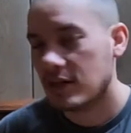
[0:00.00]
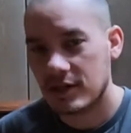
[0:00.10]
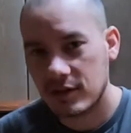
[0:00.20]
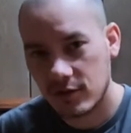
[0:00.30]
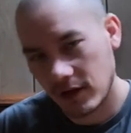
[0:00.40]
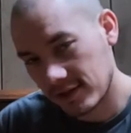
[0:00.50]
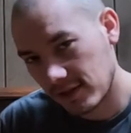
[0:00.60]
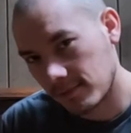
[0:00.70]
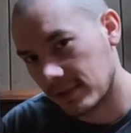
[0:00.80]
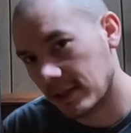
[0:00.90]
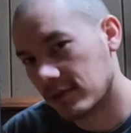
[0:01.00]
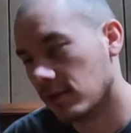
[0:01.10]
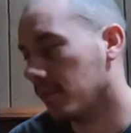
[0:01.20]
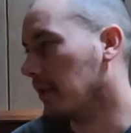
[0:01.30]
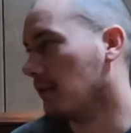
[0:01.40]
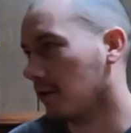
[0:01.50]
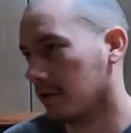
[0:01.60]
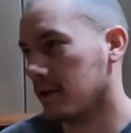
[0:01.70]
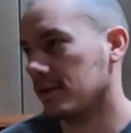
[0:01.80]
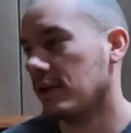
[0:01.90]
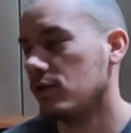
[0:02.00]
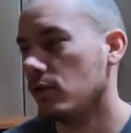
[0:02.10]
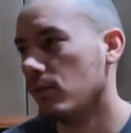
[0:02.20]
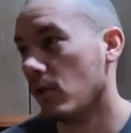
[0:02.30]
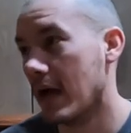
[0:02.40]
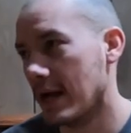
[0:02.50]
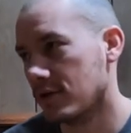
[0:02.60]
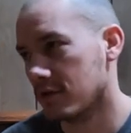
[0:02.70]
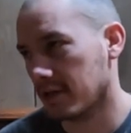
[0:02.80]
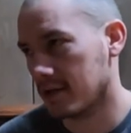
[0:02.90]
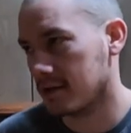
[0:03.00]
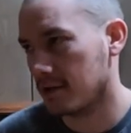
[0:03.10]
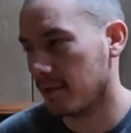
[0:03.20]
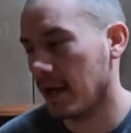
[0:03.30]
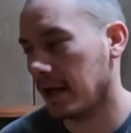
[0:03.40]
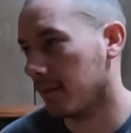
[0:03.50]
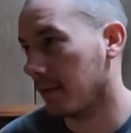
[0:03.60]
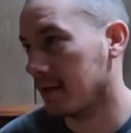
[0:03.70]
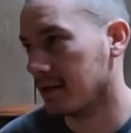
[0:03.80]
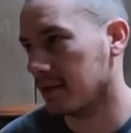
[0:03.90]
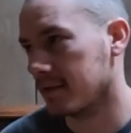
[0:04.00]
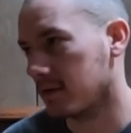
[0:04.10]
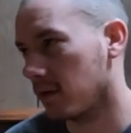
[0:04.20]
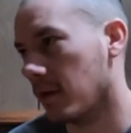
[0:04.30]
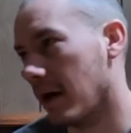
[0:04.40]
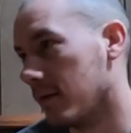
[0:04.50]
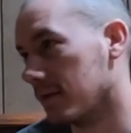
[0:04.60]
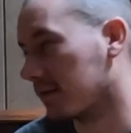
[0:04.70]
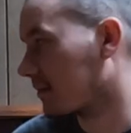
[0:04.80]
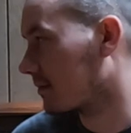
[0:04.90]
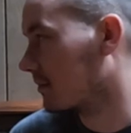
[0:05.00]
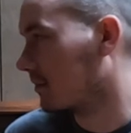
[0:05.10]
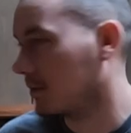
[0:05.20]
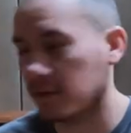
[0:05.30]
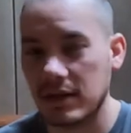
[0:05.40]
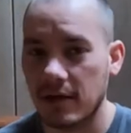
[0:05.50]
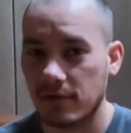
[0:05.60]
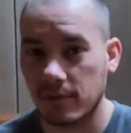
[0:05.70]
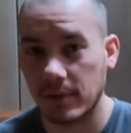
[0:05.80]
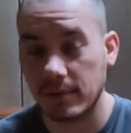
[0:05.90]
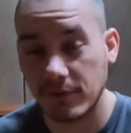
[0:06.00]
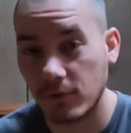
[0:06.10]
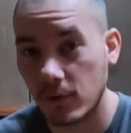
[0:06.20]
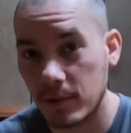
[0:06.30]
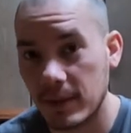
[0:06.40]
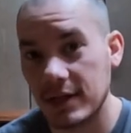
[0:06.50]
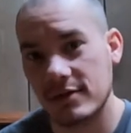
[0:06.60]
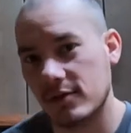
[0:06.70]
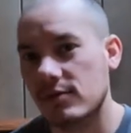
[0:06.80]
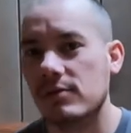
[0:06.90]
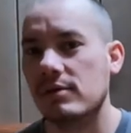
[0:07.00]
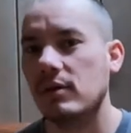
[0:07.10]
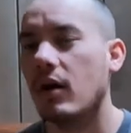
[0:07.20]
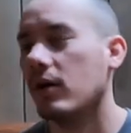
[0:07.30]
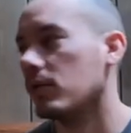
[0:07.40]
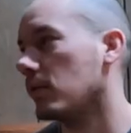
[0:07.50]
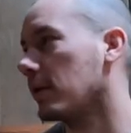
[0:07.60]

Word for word: chest and triceps takes a little bit longer because I do more exercises than back and biceps. So I was doing that for probably 40 minutes. So this was a longer